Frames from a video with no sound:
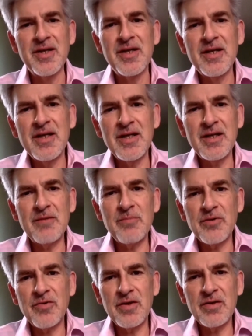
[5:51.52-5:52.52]

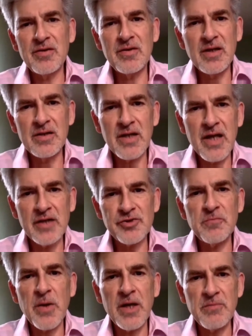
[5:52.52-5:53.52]
both in
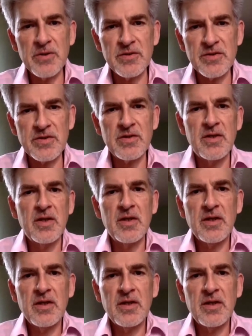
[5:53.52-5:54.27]
cash and payments,